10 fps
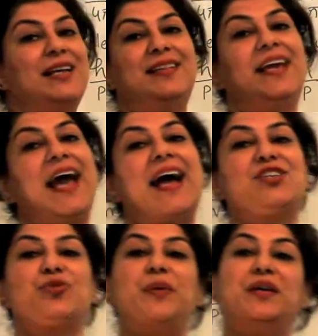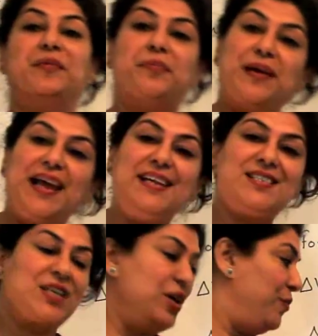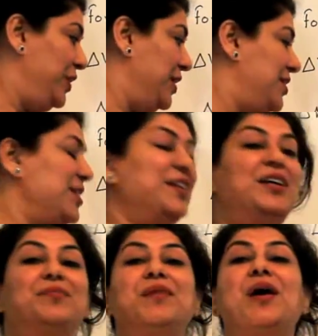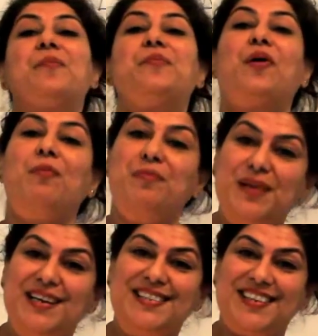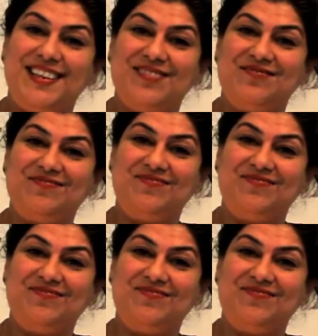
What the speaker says: they had to be replaced with the term probability.